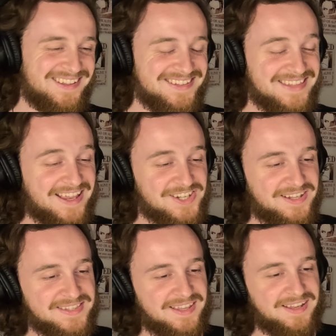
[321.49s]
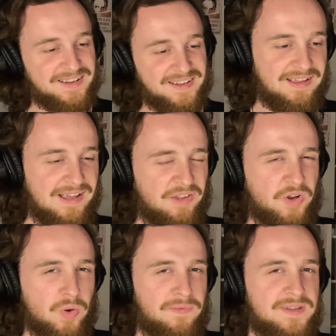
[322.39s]
it's actually insane. I don't
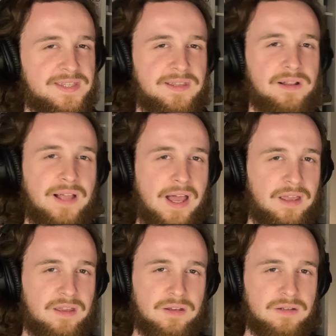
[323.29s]
know if it's still like